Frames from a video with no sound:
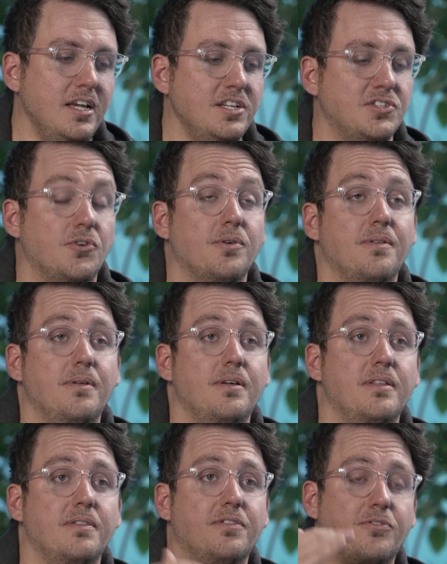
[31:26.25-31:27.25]
So
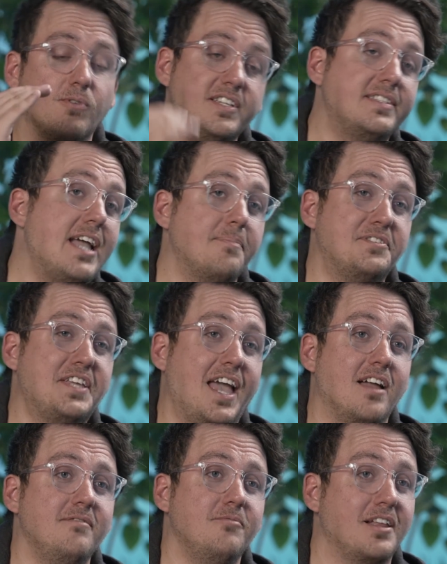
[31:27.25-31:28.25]
3 steps
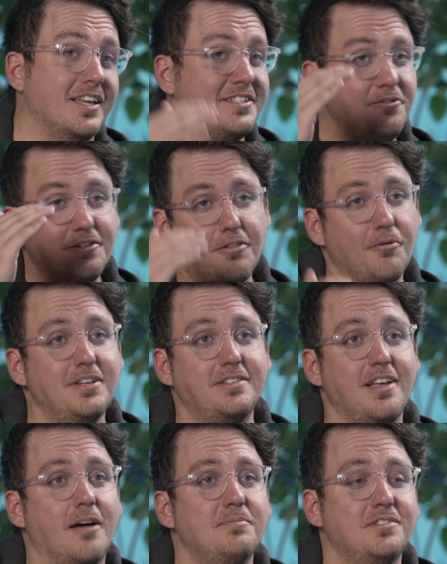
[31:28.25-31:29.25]
again, I like to use 3
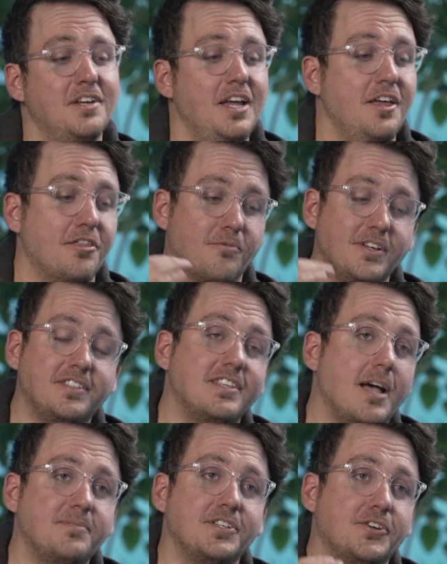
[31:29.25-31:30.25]
steps. 3
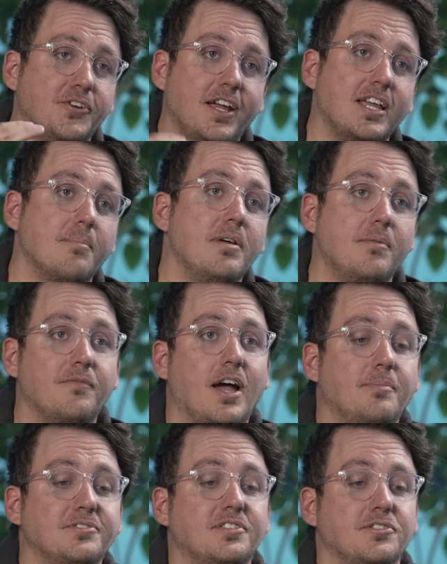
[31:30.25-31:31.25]
steps in creating a minimum
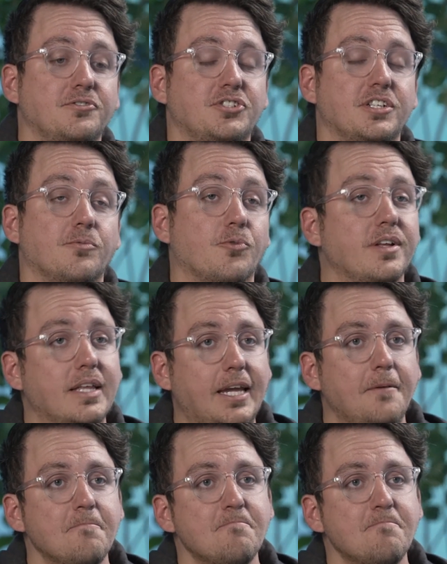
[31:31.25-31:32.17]
viable solution. Really,